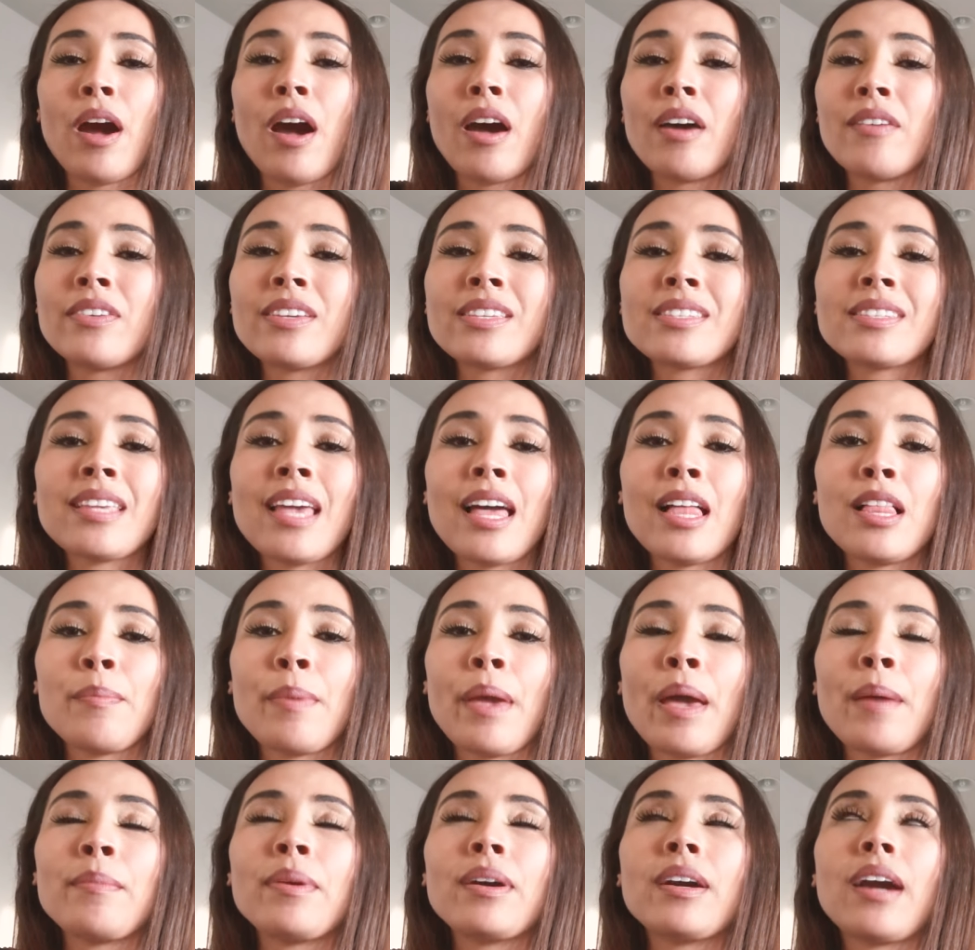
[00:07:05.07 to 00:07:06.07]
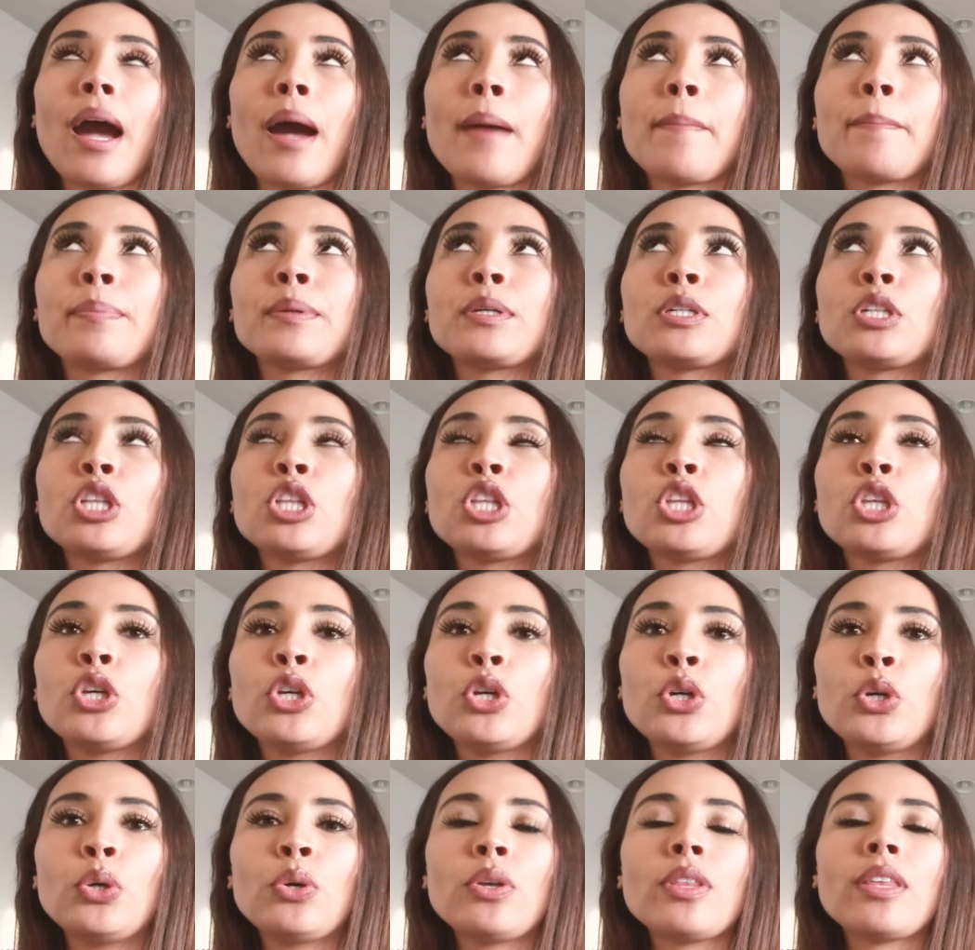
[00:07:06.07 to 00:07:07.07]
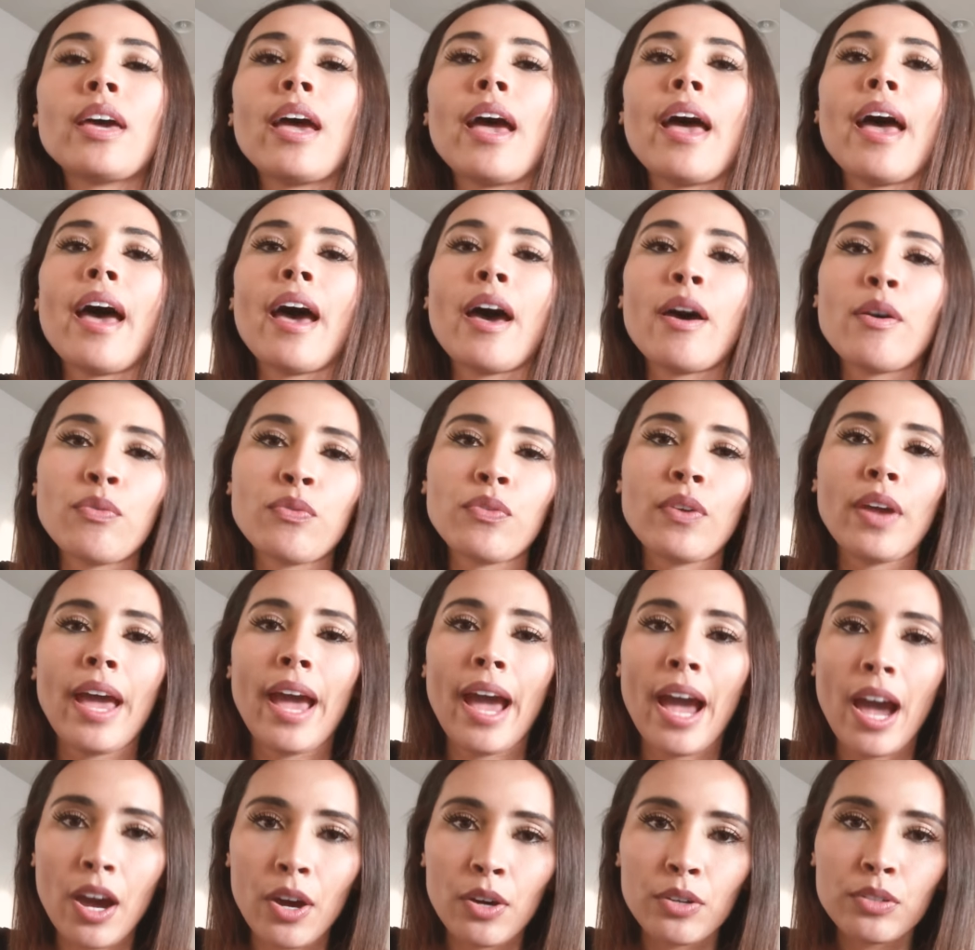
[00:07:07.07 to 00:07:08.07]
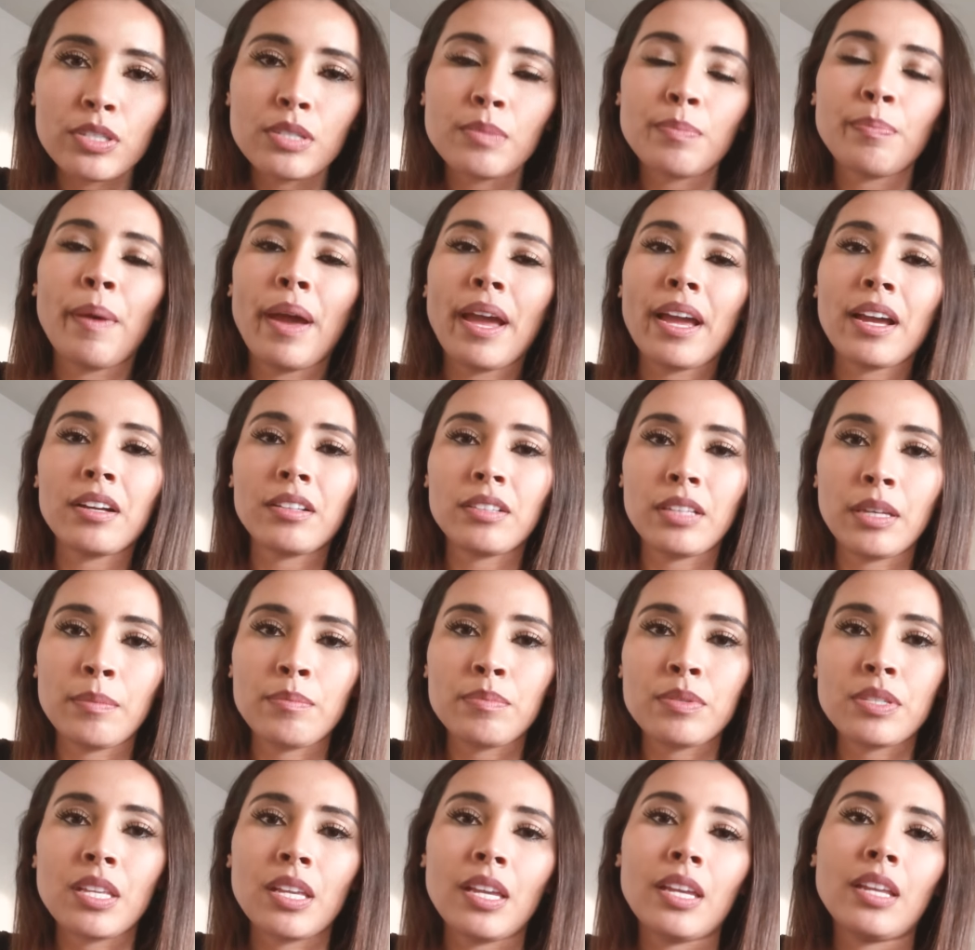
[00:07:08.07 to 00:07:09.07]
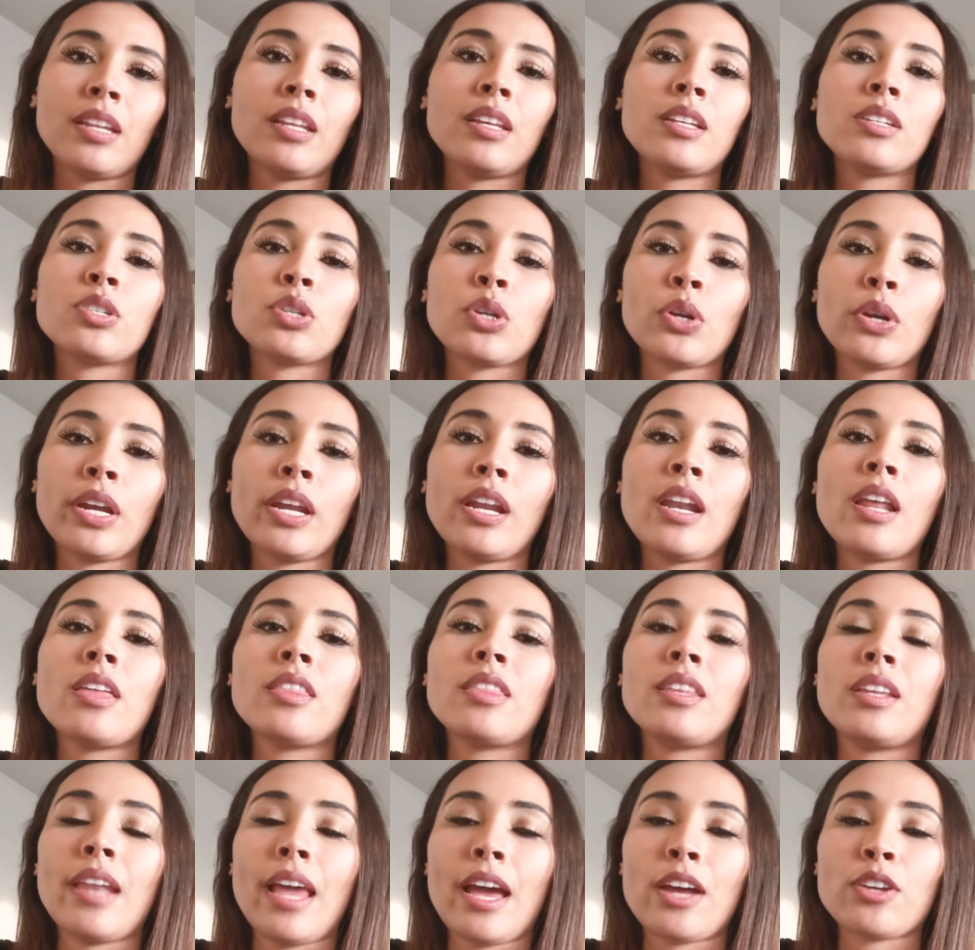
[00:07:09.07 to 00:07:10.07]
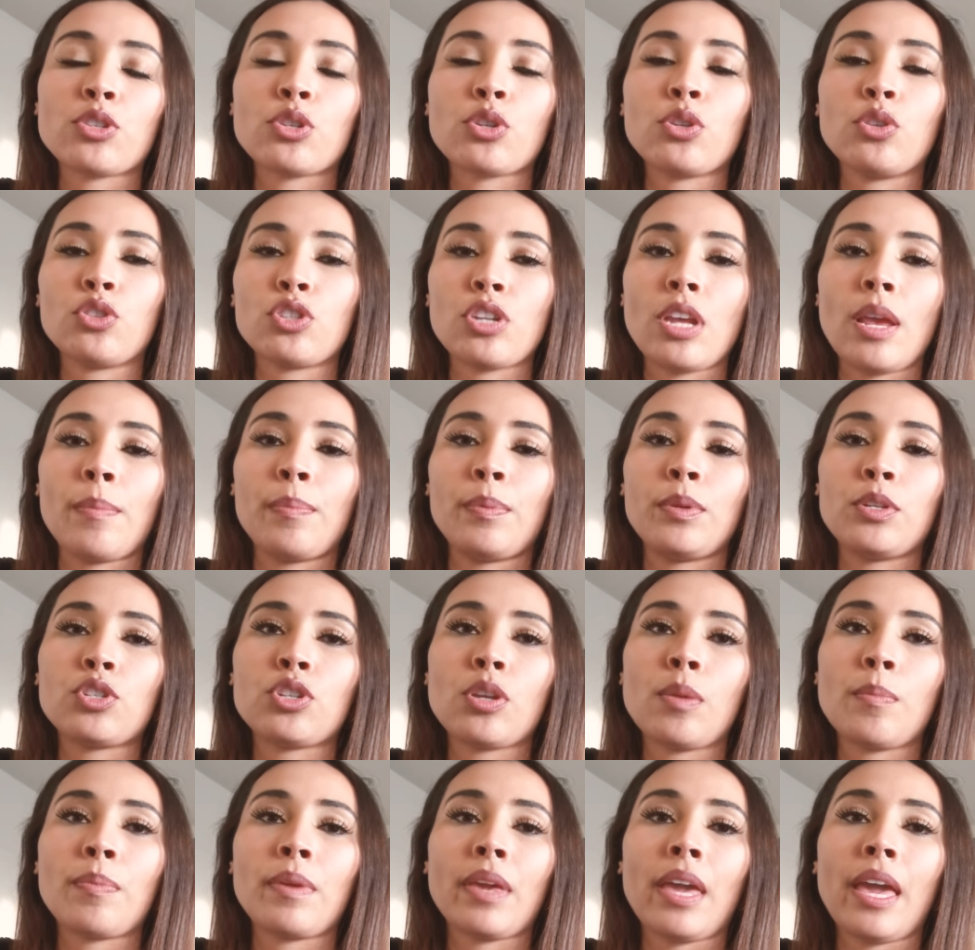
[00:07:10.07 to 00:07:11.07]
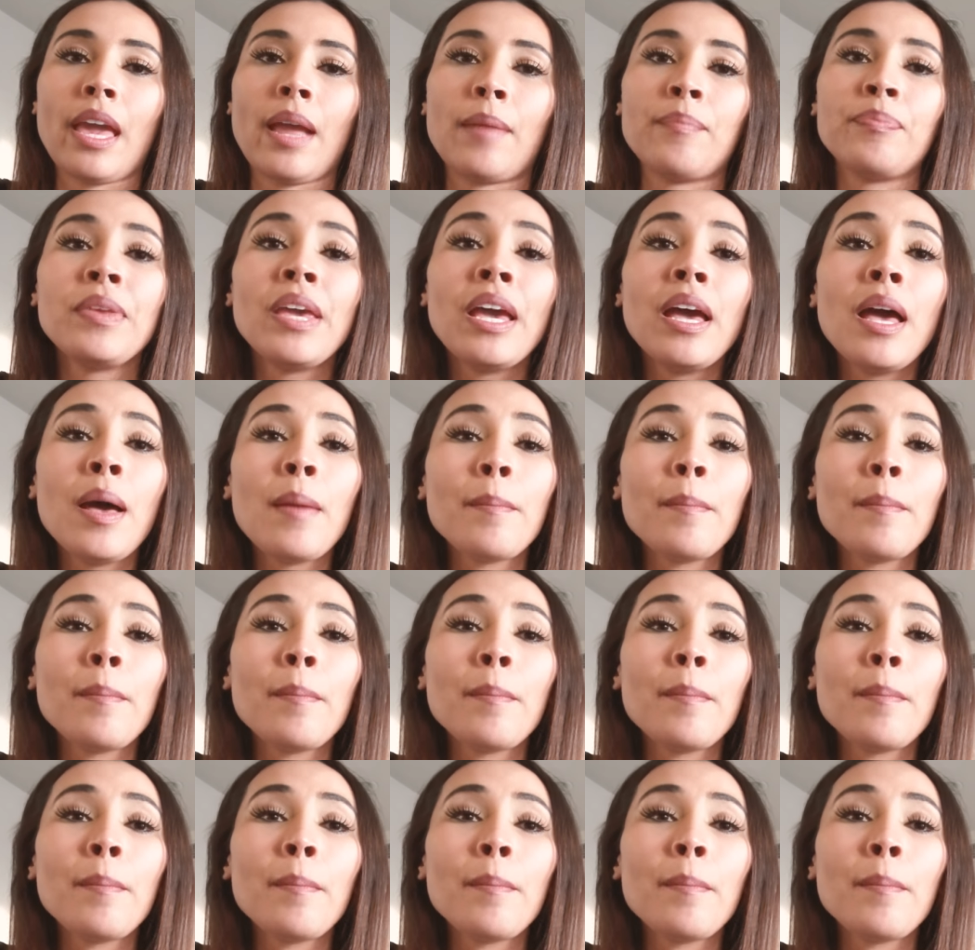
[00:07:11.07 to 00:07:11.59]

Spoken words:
Obviously, Alabama got blew the F out by Clemson during the national championship game,